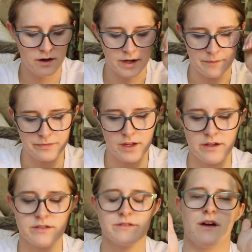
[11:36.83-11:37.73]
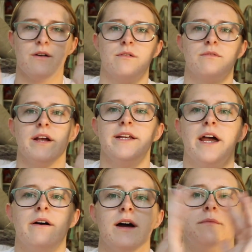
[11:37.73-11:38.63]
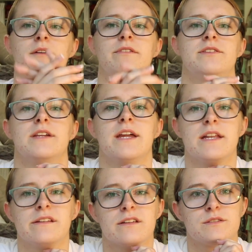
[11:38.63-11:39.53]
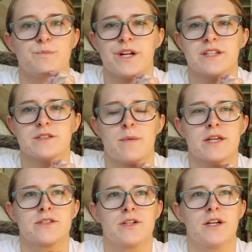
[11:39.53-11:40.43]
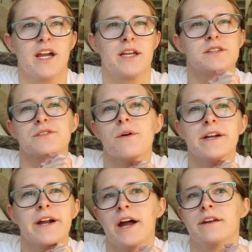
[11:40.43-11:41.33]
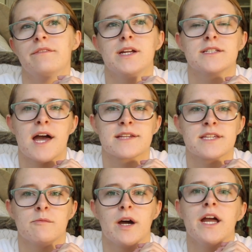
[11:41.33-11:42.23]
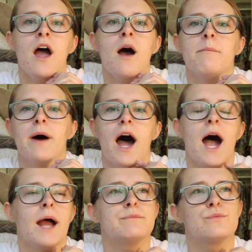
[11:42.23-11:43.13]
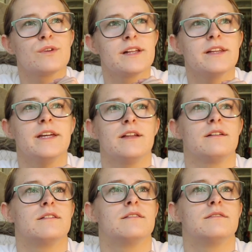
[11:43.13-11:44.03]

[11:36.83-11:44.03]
Okay, so right now I'm obviously in spring semester, and it's going kind of the exact same way, but I'm really